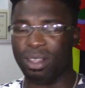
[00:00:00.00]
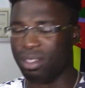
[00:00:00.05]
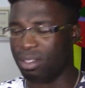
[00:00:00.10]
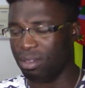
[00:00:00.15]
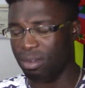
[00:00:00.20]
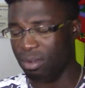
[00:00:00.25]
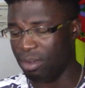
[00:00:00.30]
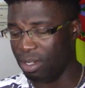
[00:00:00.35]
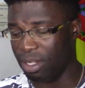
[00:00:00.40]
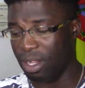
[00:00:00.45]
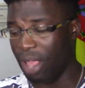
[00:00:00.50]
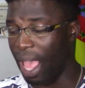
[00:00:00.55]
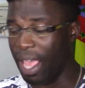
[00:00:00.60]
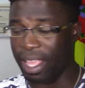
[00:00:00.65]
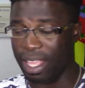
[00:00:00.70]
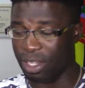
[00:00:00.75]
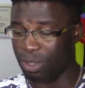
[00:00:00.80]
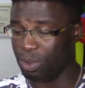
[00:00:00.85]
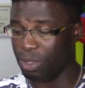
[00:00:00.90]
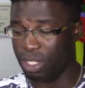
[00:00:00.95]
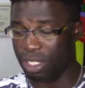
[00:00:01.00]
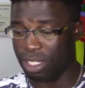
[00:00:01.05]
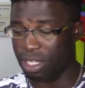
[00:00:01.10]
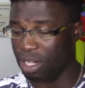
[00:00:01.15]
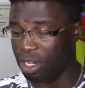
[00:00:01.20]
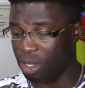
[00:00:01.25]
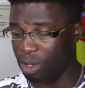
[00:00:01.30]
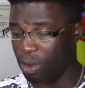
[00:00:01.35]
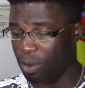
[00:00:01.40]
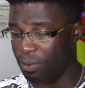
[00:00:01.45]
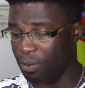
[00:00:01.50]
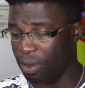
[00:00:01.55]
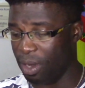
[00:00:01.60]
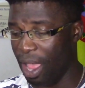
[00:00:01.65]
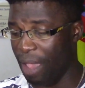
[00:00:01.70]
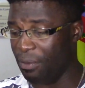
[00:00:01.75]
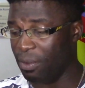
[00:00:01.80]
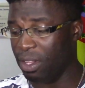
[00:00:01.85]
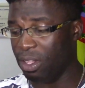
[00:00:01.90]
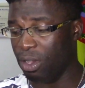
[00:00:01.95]
So I guess we're just going to go with him.
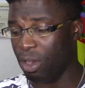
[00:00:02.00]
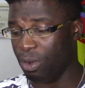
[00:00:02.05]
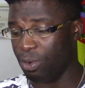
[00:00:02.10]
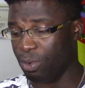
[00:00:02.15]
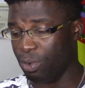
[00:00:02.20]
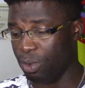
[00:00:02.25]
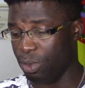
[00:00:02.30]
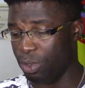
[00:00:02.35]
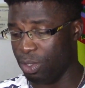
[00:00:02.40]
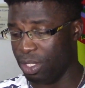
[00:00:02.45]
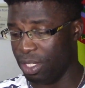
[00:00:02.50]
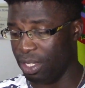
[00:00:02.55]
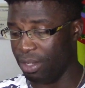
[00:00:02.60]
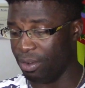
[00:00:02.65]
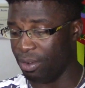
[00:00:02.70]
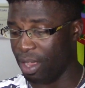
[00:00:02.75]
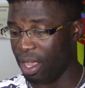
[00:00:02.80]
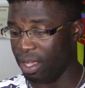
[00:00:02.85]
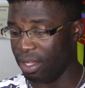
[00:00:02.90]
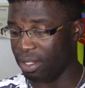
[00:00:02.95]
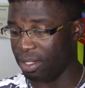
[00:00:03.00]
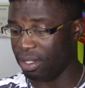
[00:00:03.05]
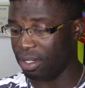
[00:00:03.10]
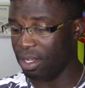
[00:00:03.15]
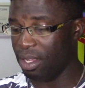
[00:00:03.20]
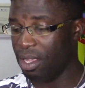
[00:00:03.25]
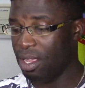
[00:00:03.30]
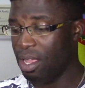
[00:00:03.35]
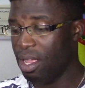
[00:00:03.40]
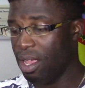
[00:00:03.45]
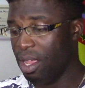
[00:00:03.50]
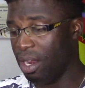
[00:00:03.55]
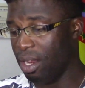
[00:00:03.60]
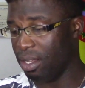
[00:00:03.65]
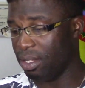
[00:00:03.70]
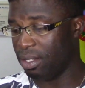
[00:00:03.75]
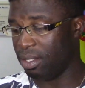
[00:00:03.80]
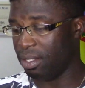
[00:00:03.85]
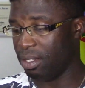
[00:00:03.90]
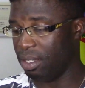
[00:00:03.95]
I think dog rolls in grass.
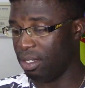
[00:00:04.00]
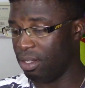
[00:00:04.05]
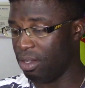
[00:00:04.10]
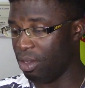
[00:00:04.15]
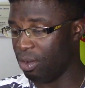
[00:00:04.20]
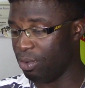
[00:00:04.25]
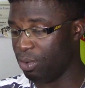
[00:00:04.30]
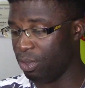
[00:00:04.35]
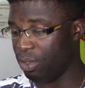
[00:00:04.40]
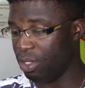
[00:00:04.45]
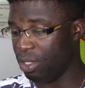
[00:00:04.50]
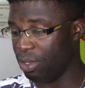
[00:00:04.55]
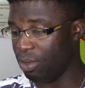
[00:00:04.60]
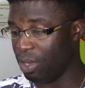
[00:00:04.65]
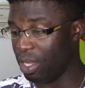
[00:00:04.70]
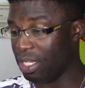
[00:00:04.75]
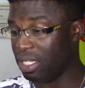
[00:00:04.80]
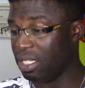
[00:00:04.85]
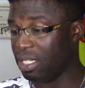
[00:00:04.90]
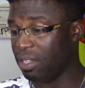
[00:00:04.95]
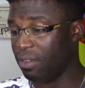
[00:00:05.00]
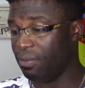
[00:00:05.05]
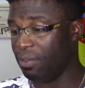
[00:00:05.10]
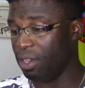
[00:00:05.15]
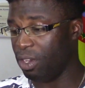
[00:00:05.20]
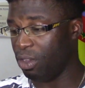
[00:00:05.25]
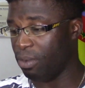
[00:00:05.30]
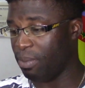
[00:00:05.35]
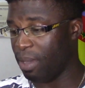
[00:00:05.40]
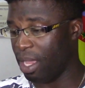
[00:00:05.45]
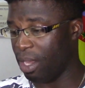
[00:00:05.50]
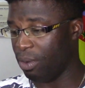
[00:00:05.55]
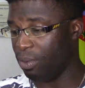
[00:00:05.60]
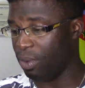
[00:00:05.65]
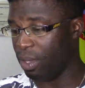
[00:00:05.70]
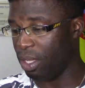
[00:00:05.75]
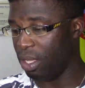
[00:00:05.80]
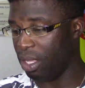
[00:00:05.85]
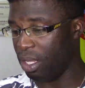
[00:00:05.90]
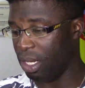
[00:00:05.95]
Let's see, dog rolls in grass. It's a video, by the
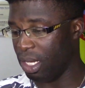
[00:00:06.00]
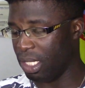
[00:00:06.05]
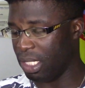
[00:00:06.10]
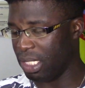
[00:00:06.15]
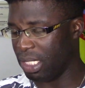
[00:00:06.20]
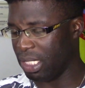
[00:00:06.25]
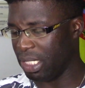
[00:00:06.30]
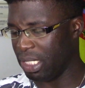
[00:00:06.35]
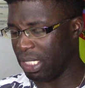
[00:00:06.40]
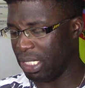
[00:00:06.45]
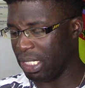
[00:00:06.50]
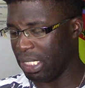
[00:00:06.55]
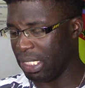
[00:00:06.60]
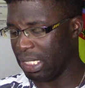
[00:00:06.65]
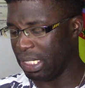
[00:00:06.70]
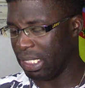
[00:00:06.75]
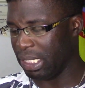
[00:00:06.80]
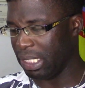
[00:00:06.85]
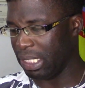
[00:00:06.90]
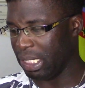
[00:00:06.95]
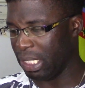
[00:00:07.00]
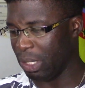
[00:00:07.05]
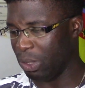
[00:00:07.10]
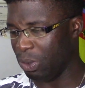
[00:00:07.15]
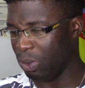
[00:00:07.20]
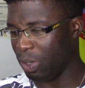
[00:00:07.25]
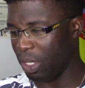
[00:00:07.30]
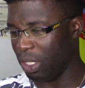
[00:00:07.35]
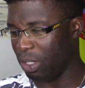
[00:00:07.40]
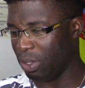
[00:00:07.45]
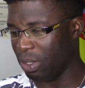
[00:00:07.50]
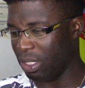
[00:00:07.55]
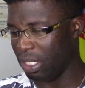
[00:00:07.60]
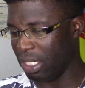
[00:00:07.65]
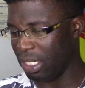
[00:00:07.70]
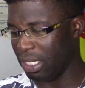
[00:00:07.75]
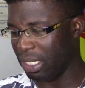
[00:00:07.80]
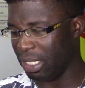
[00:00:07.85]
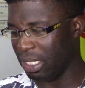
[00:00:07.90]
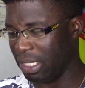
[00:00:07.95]
way. Let's see, how do I do it?
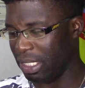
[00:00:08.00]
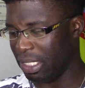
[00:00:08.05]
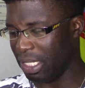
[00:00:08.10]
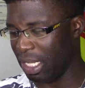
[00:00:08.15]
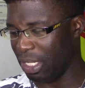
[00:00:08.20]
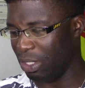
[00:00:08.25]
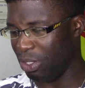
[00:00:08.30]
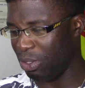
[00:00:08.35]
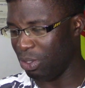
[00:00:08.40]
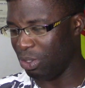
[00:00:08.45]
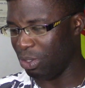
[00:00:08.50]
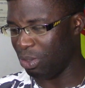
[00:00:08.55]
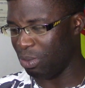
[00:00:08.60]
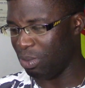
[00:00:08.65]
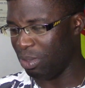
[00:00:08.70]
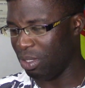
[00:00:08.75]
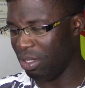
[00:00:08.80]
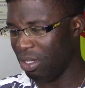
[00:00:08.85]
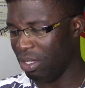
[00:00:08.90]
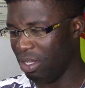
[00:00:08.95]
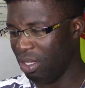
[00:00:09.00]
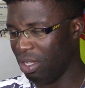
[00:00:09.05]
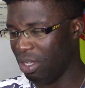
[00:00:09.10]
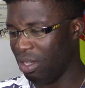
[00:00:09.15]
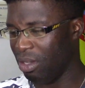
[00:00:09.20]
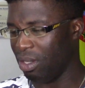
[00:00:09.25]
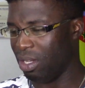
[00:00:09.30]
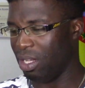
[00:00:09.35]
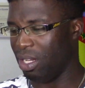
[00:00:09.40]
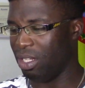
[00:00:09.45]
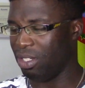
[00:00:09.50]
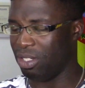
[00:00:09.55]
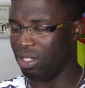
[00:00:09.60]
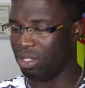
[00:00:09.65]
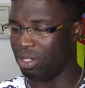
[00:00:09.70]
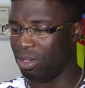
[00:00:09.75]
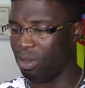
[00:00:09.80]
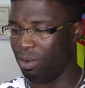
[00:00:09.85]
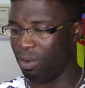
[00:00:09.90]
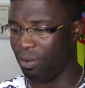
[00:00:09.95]
Let's is that YouTube? Okay, let's
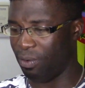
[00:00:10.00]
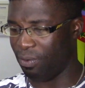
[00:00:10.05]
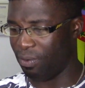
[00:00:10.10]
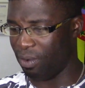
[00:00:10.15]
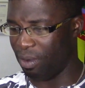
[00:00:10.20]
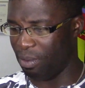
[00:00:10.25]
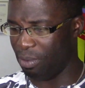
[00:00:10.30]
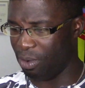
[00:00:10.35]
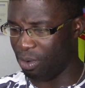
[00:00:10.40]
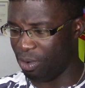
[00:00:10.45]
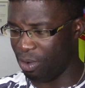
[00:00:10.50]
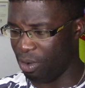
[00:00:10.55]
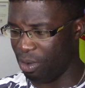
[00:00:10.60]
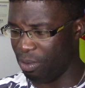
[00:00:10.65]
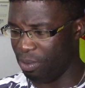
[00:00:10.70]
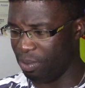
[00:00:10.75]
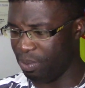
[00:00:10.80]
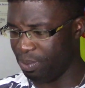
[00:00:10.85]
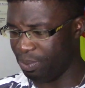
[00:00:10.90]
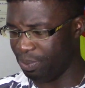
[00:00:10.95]
just go with from Chrome.